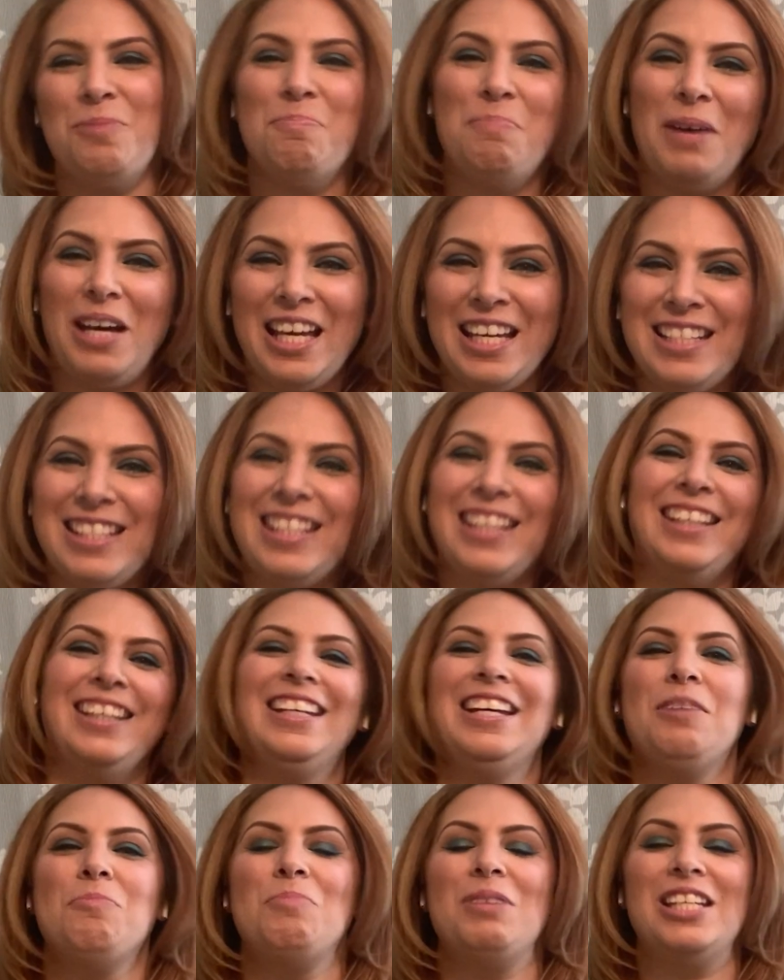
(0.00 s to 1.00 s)
But
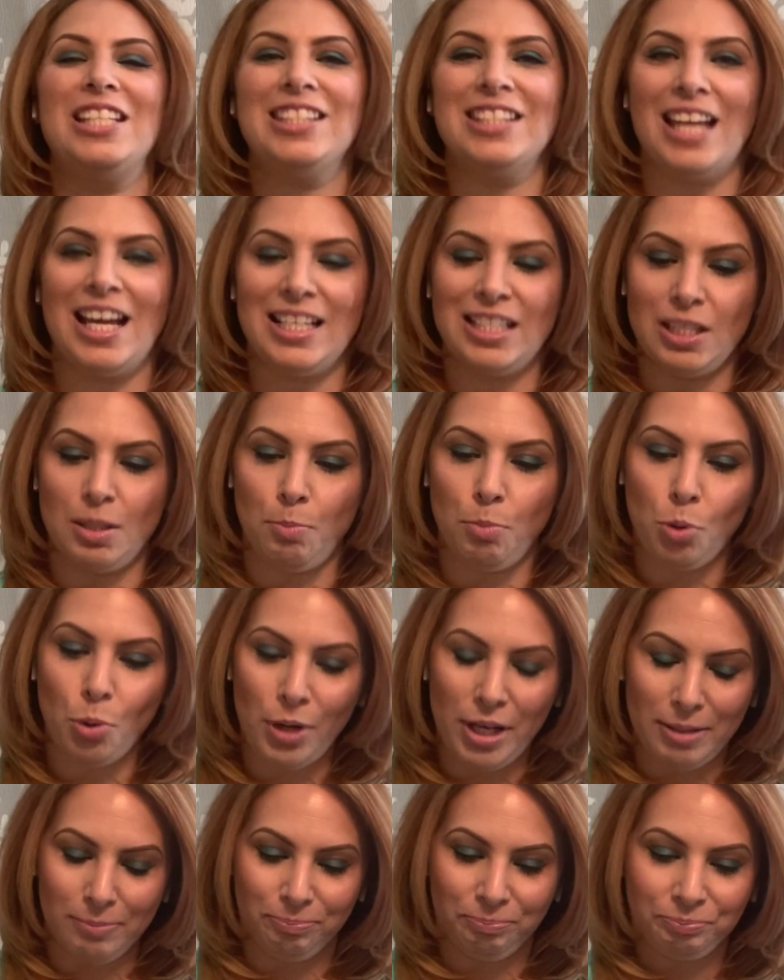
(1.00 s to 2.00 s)
besides the
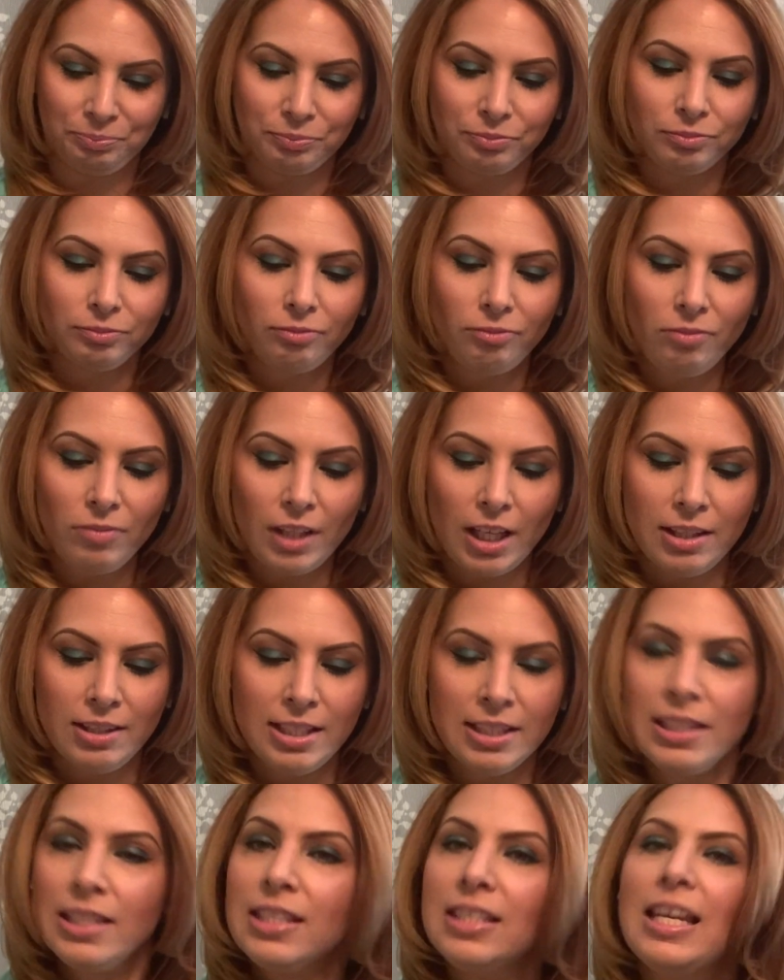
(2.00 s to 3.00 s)
point,
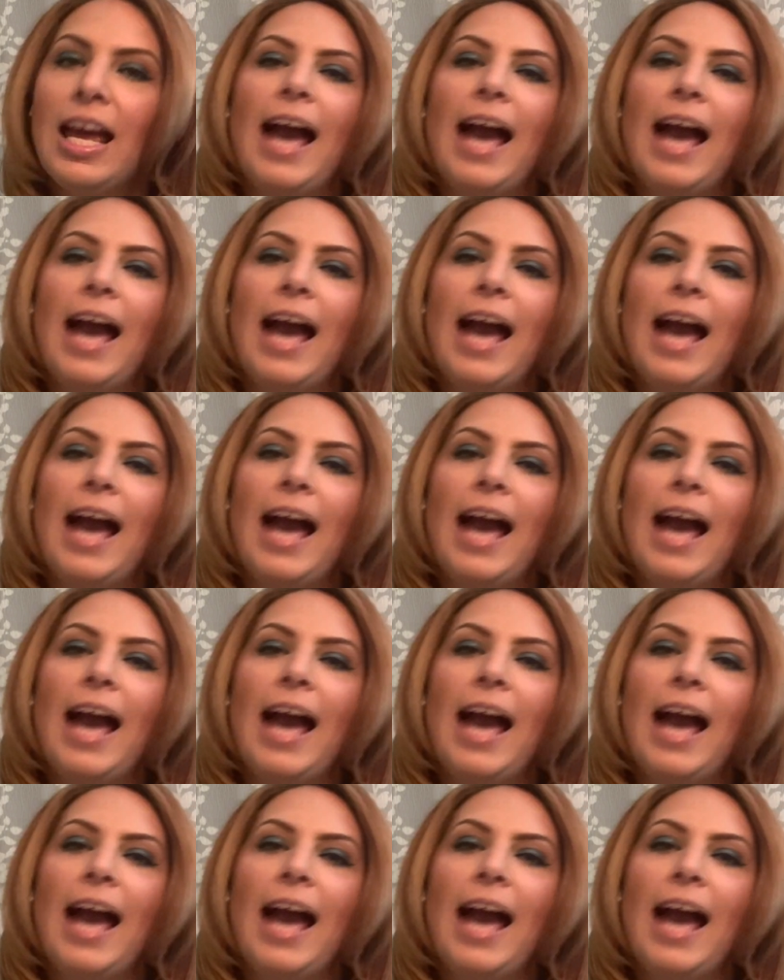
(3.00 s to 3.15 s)
this isn't